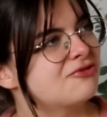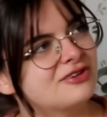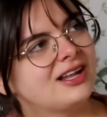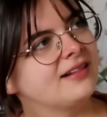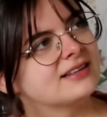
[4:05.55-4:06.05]
I
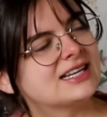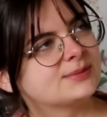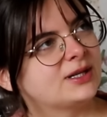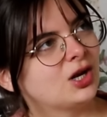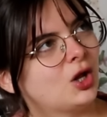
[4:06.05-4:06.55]
feel like this
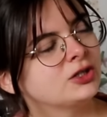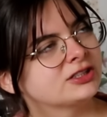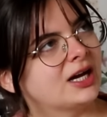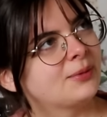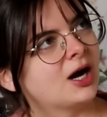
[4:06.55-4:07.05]
has been a long
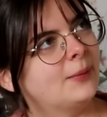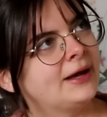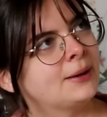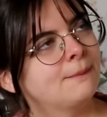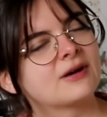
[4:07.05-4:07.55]
time coming,